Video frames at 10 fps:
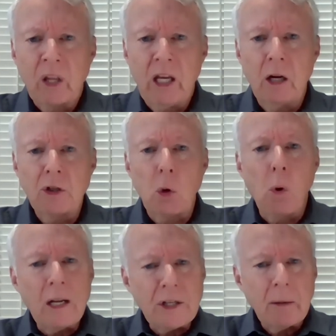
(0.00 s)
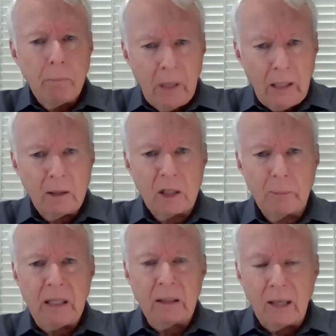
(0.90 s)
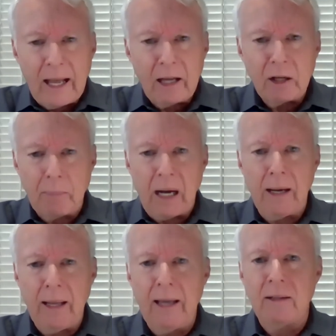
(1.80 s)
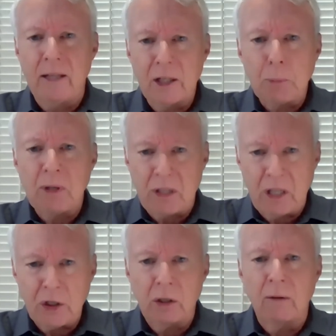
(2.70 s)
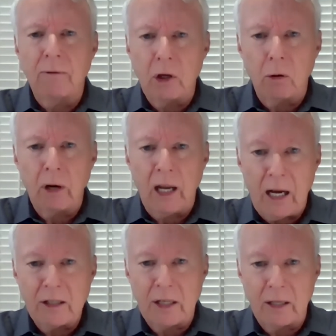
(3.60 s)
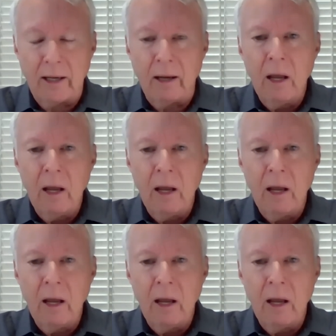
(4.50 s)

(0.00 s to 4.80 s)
You know, so what does it mean to be led by a disposition of curiosity?